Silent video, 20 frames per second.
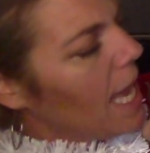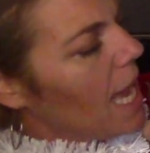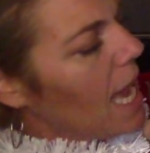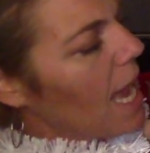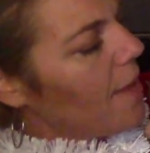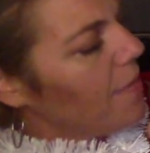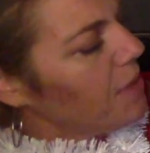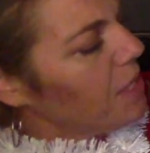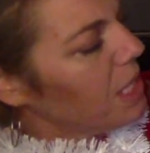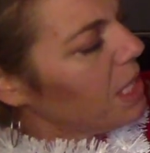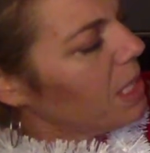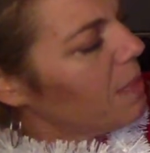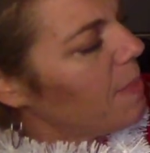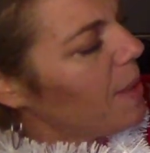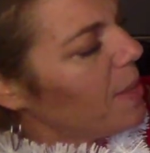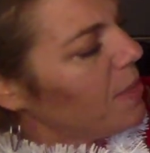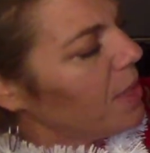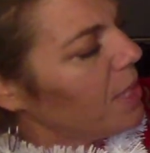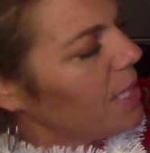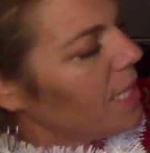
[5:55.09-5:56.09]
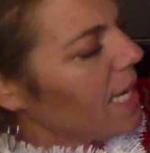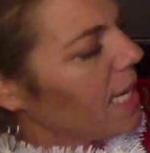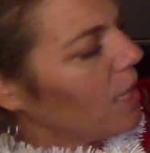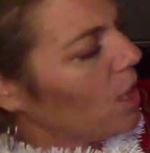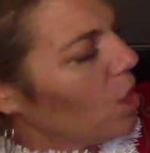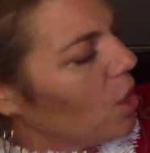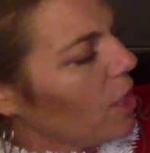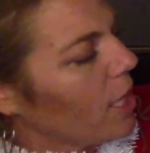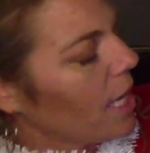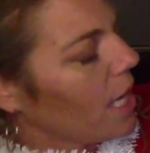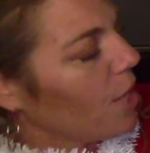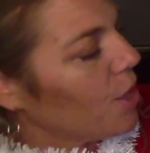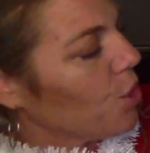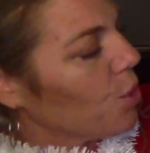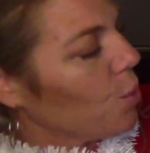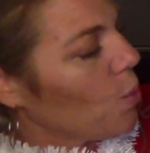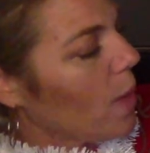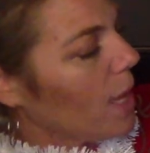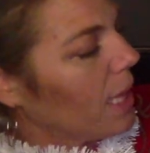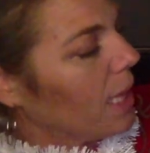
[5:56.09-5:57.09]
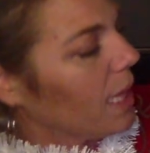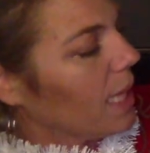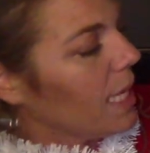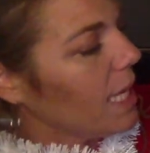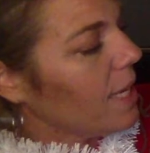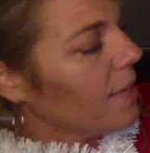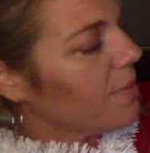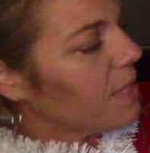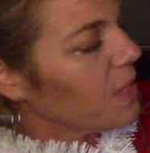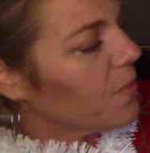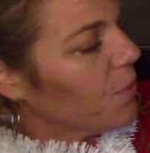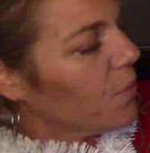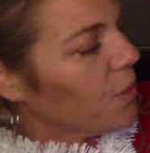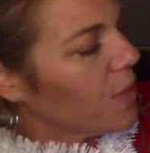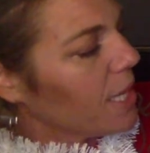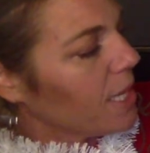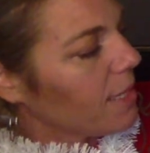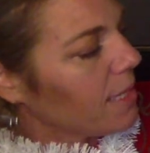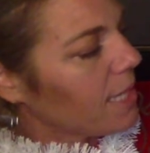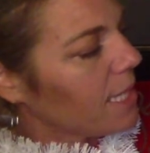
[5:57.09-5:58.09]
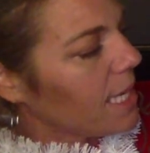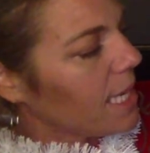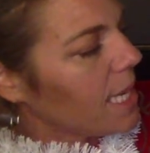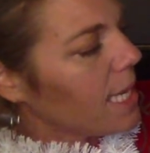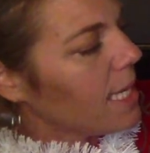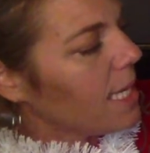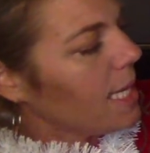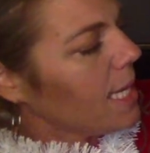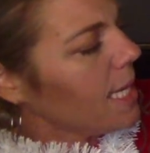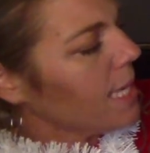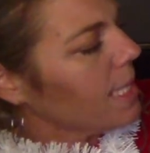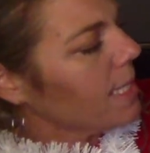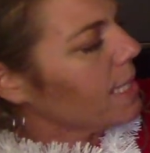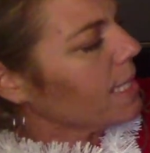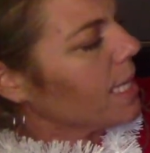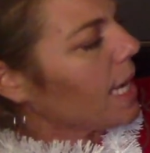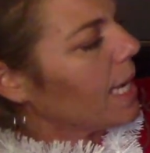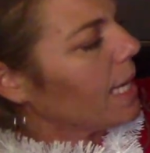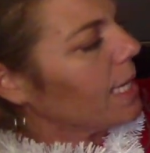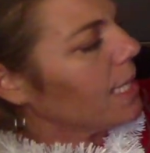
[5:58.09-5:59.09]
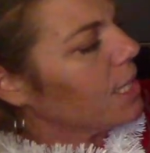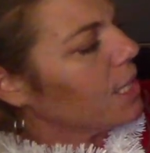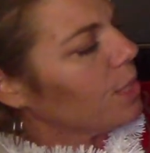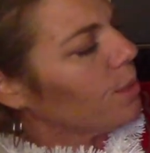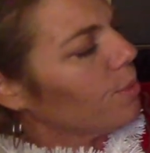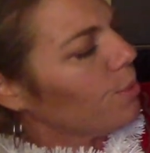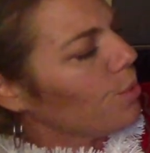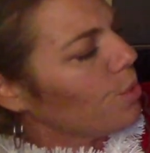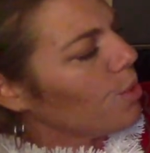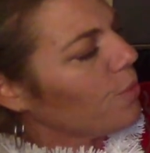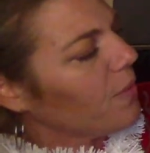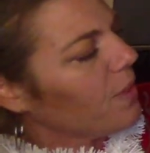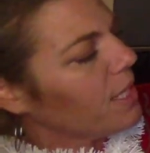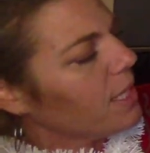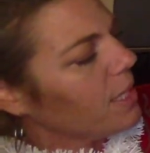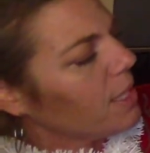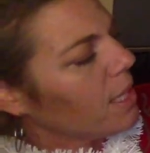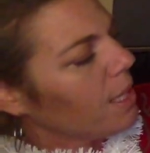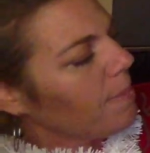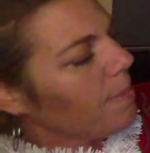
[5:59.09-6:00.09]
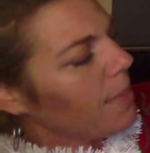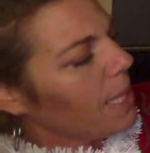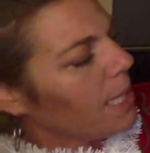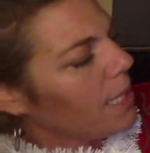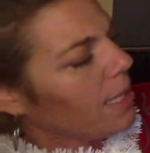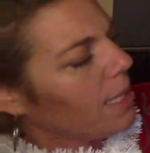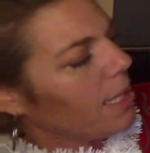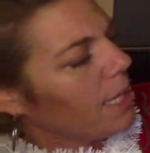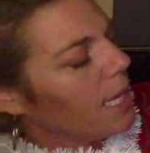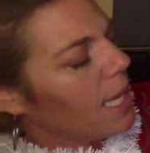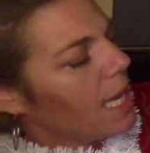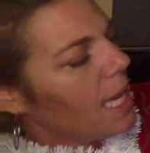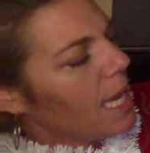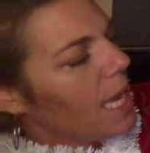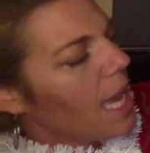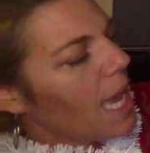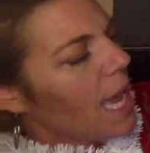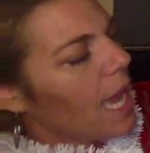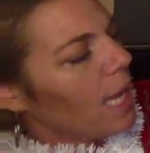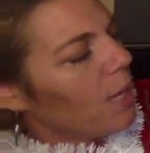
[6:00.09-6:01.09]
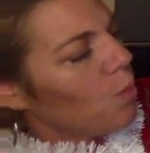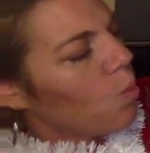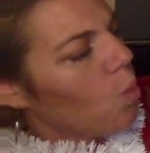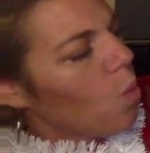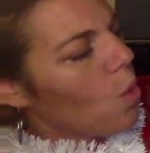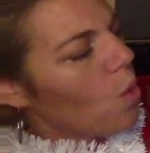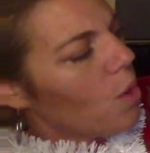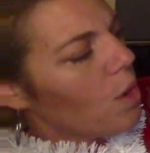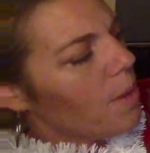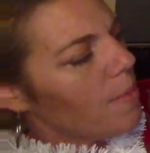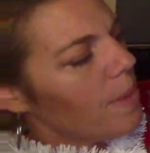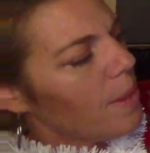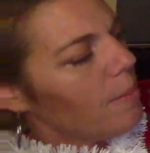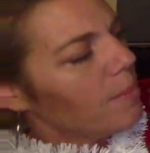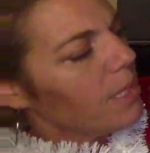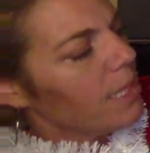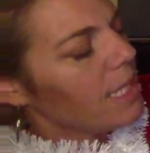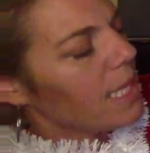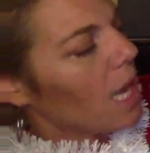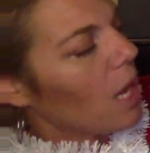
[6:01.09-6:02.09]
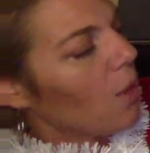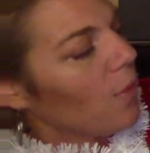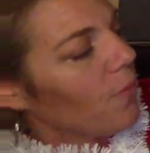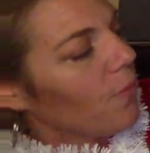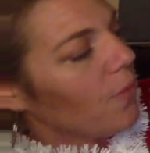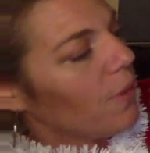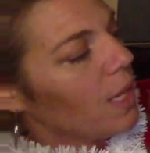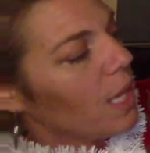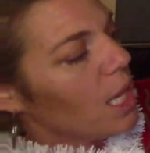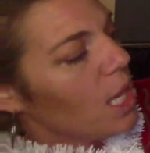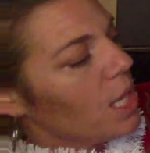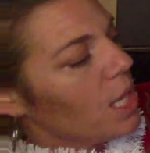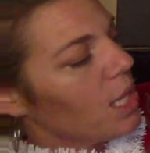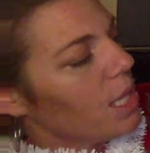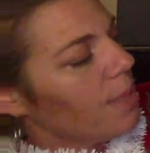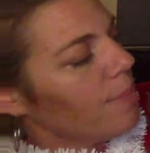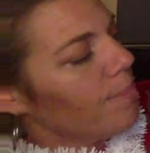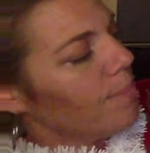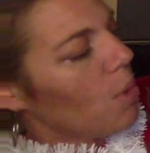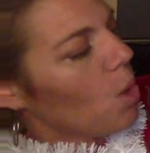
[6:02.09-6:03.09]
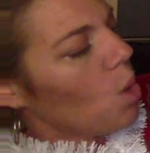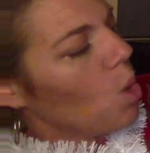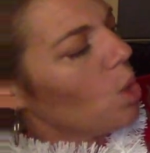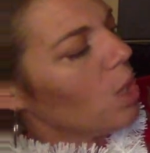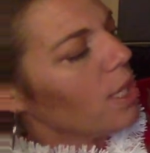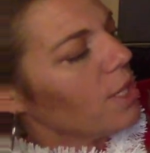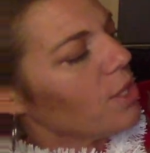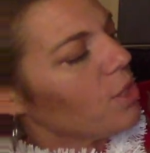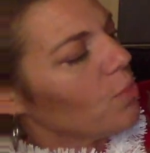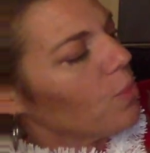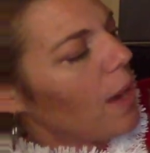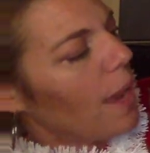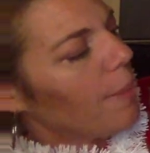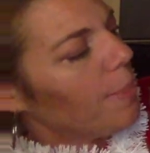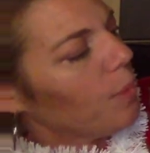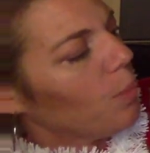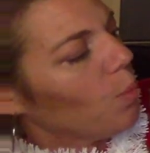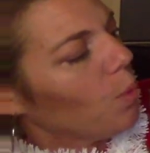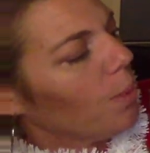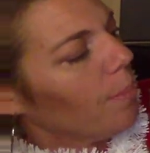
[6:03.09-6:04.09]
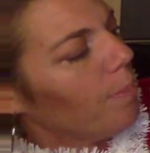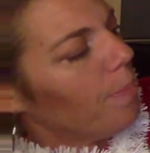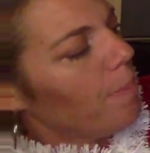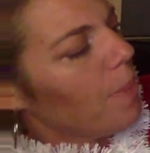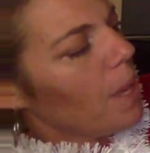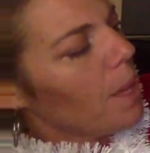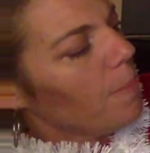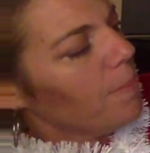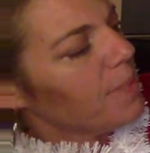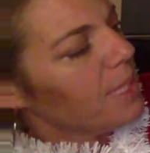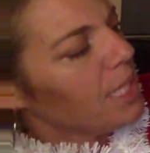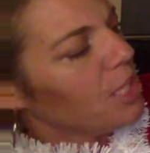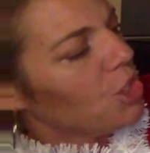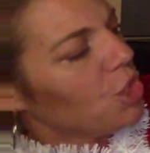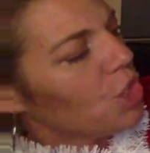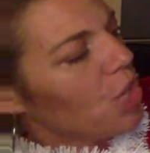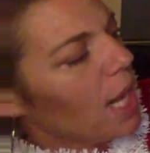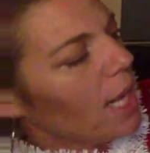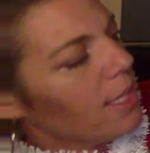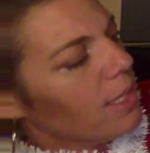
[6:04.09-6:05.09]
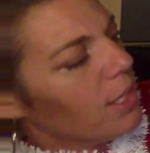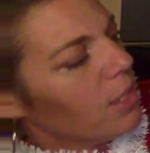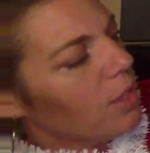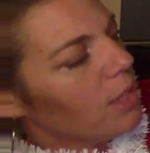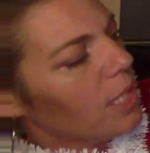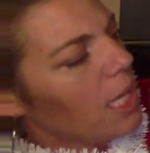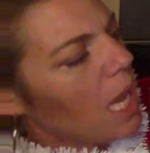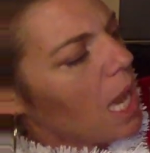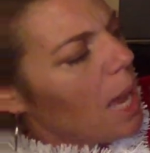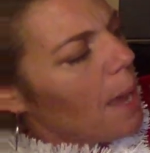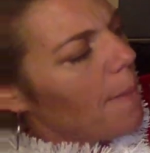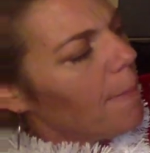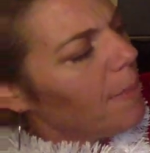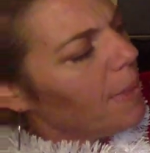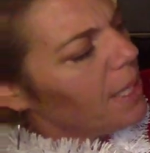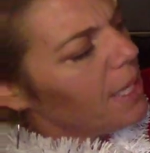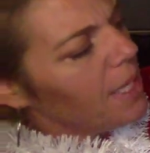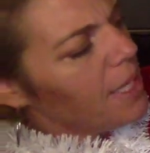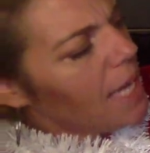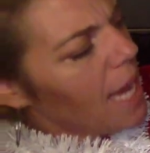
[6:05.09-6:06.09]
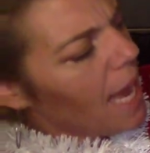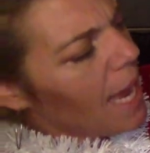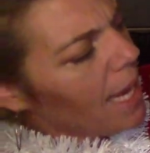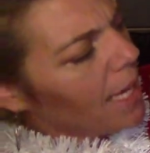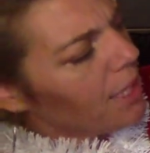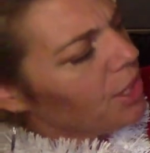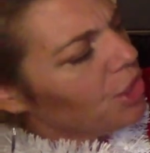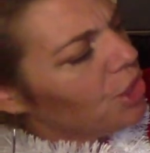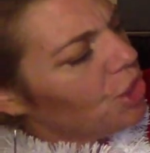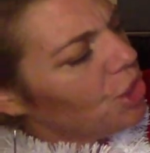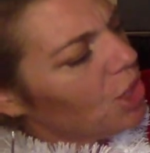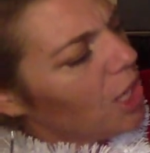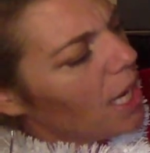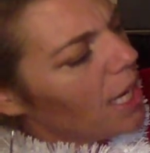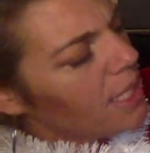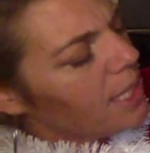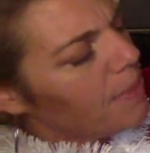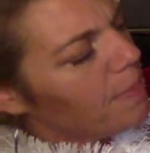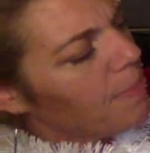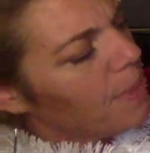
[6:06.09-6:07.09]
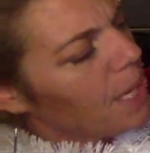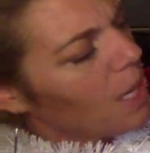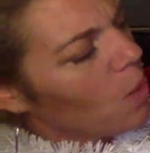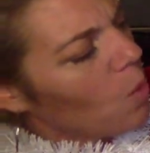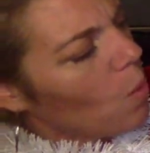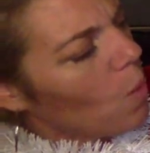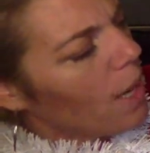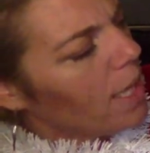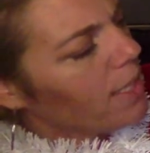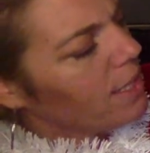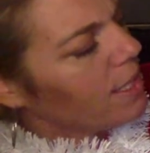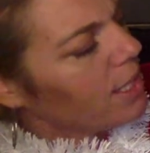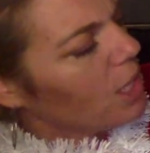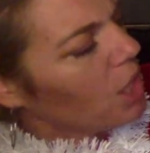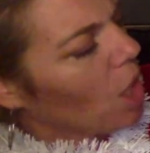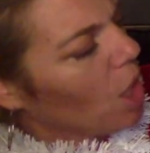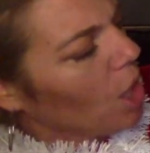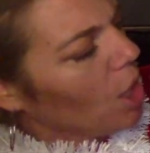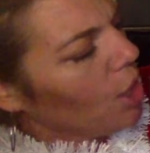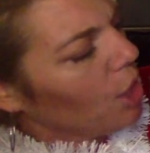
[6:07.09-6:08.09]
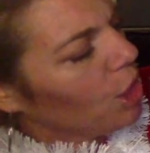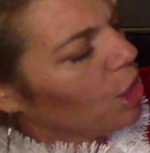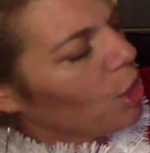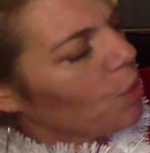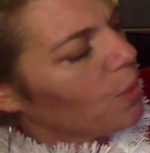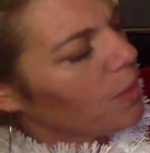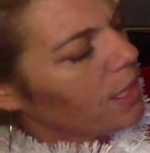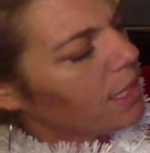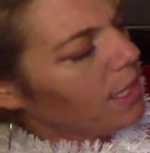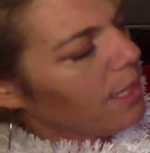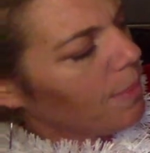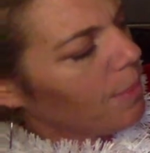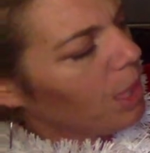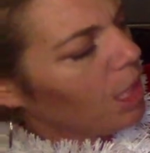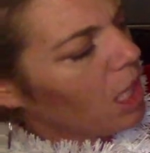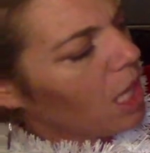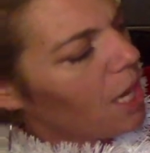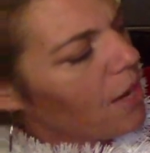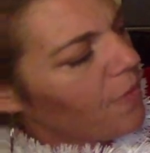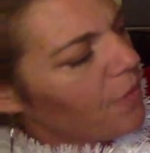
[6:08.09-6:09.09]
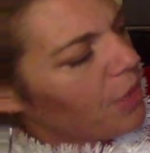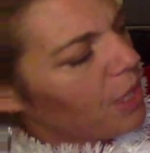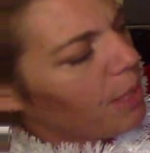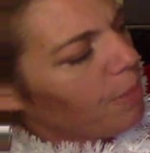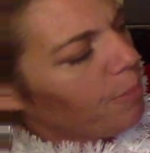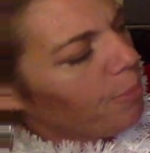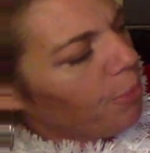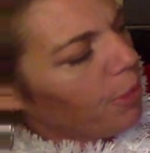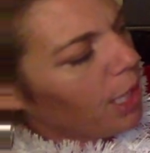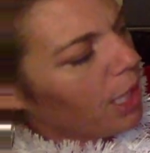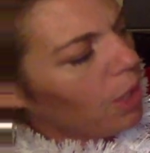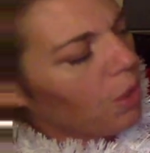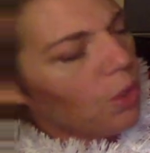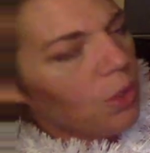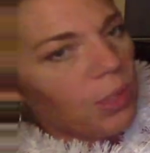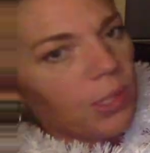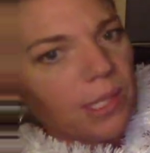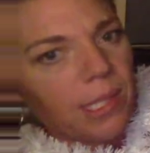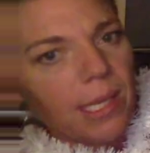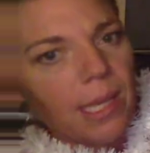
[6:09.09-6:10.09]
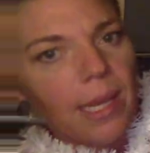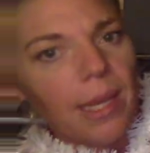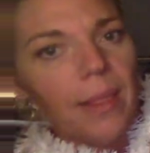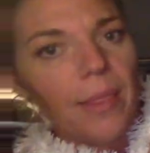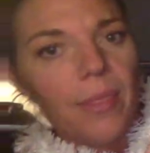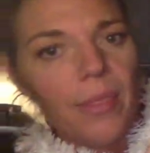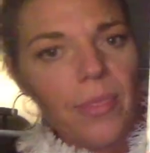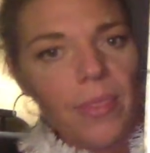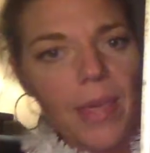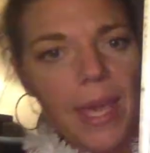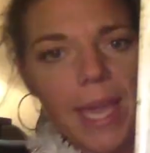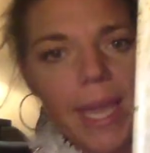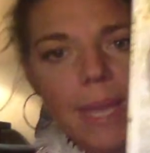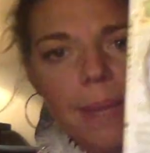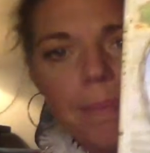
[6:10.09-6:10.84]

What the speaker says: Having spent the day looking under wet leaves for things to eat, he decided to move into the mitten and warm himself. The mole and the rabbit were bumped and jostled, but not just being ones to argue with someone covered in prickles. They